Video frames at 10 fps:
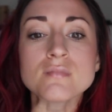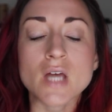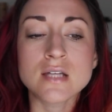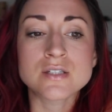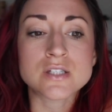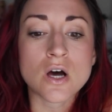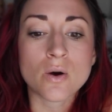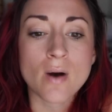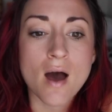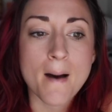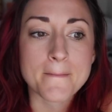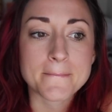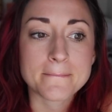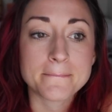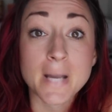And so
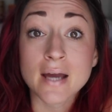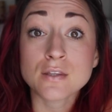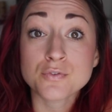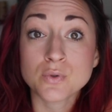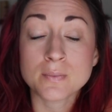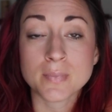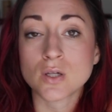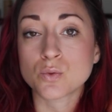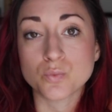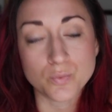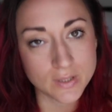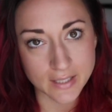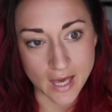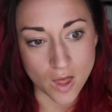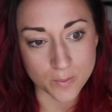buying the food in bulk really
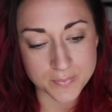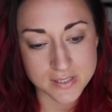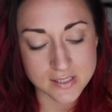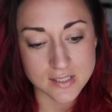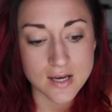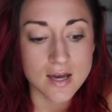helps.